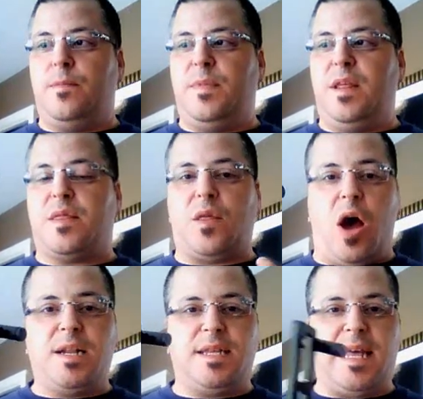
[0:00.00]
the
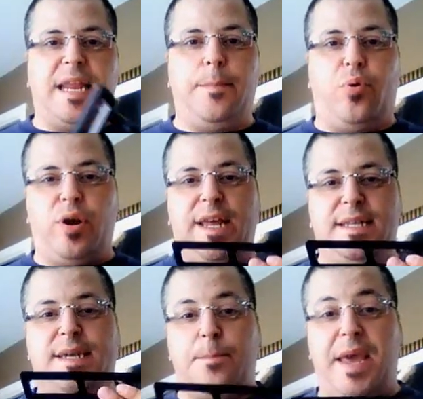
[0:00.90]
thought that he put
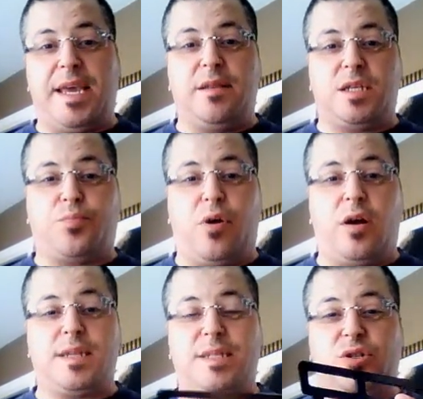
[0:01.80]
into making this
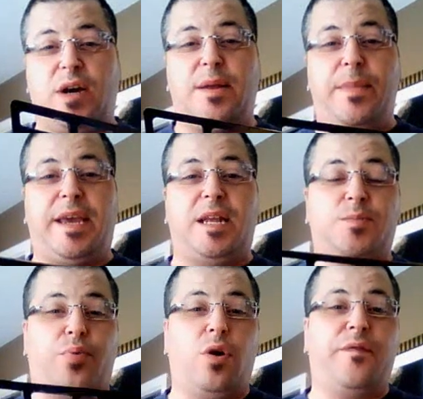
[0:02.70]
product and trying to make it as
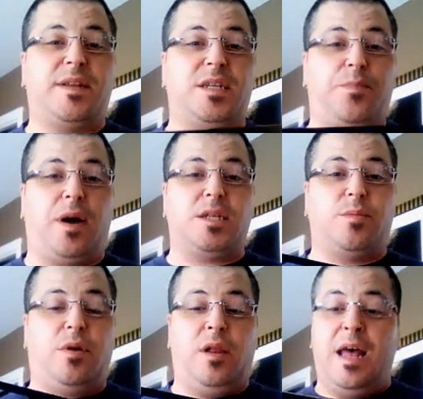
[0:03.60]
perfect as
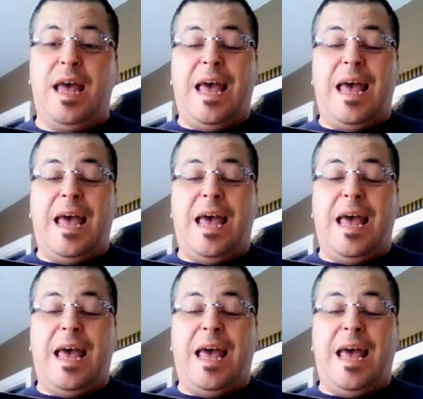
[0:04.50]
possible.